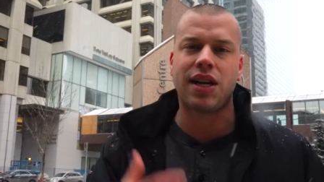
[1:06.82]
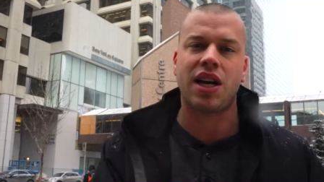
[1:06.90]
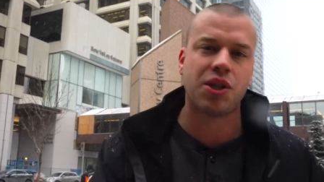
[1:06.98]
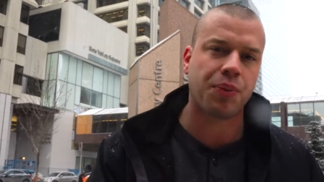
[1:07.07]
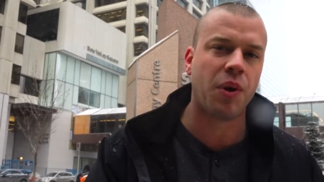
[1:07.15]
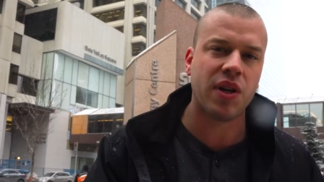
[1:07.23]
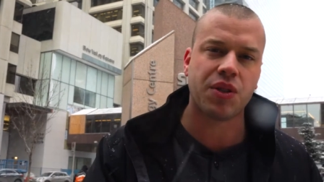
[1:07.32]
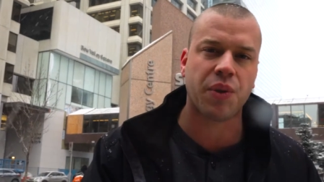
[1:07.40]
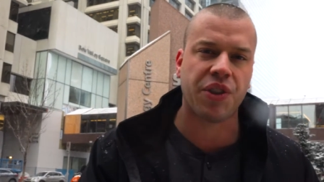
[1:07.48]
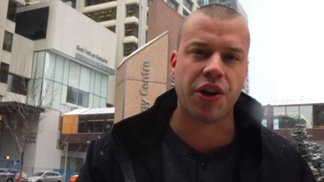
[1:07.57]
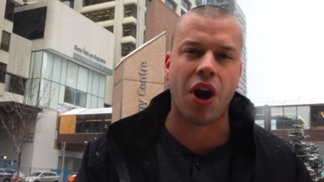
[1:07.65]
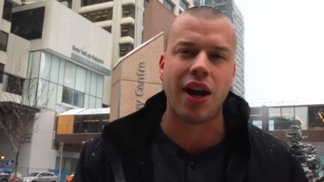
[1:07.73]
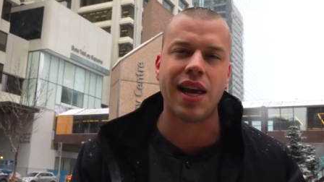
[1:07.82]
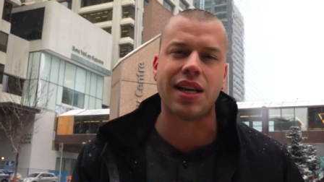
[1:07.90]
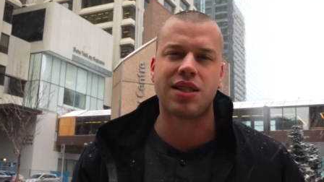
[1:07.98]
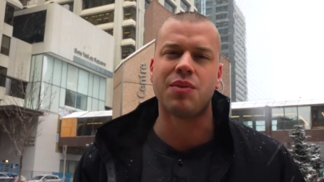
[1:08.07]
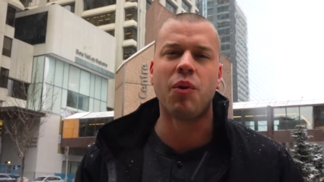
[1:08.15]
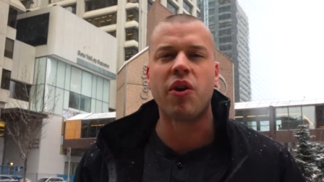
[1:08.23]
touch points with your
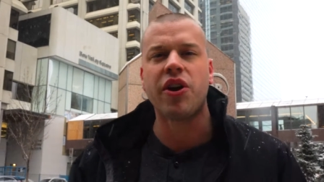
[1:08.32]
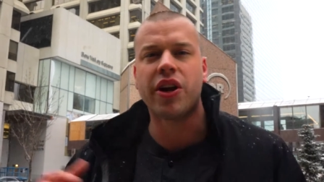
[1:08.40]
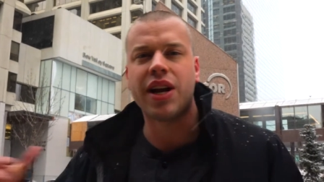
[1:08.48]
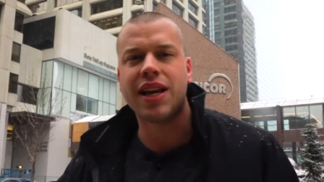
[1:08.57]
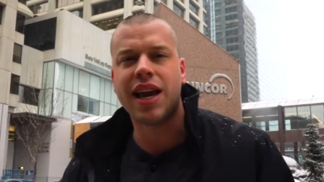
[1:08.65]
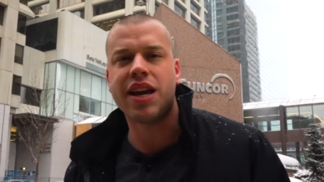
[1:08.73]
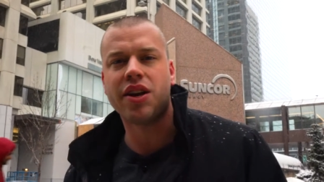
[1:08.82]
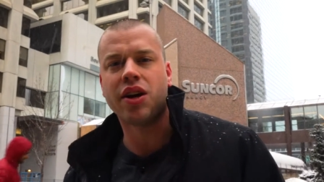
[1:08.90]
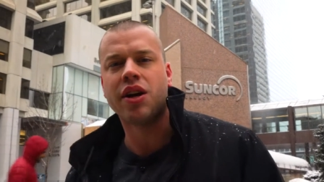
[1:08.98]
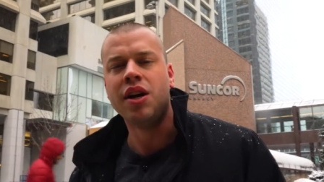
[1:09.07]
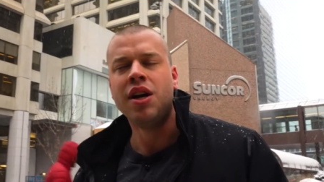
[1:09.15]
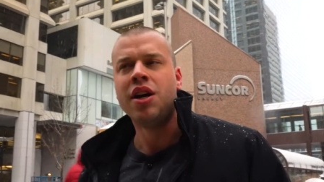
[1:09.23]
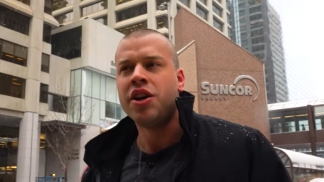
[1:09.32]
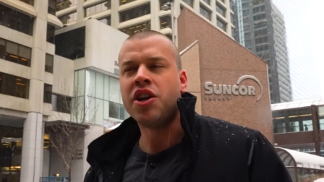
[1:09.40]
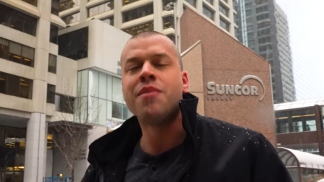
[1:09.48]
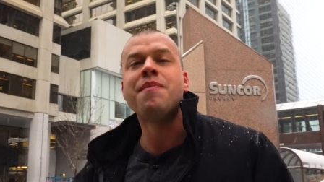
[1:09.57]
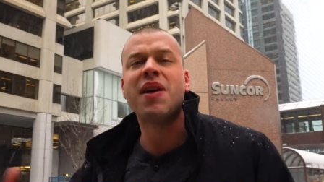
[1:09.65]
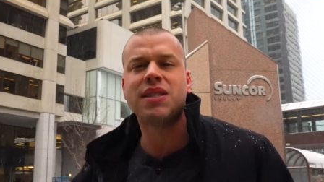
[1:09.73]
audience, the more you're gonna get your
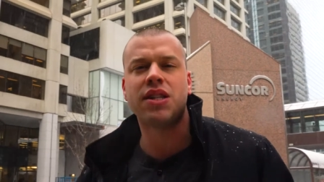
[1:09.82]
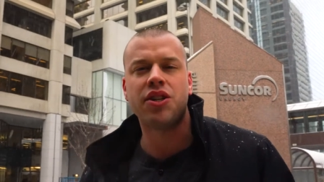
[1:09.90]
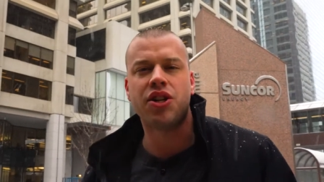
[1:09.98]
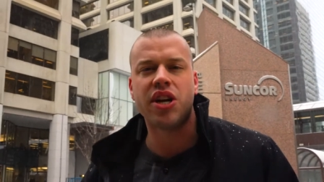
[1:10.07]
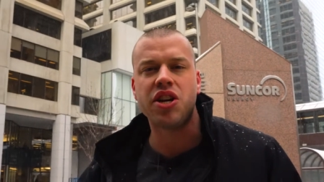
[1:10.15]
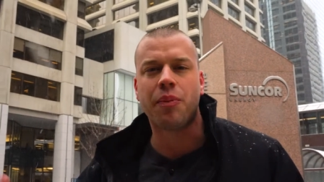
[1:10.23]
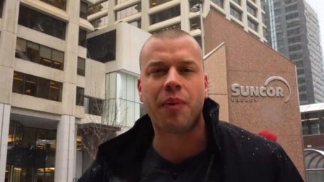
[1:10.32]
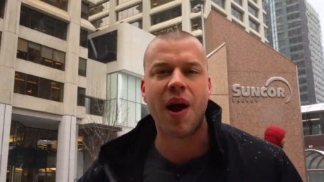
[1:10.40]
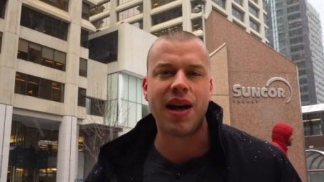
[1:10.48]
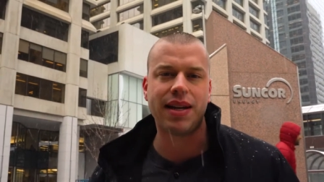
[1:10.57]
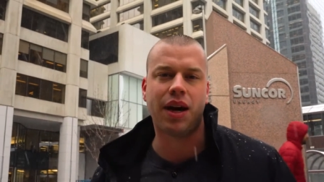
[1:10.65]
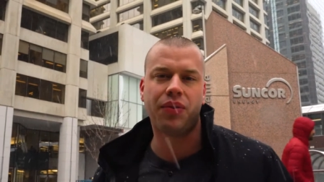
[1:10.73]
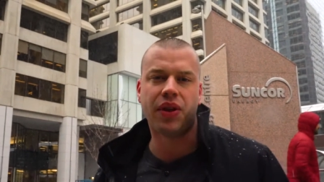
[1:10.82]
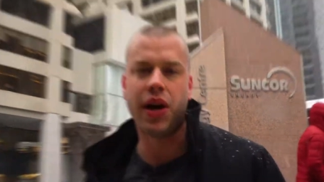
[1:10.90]
message and your brand out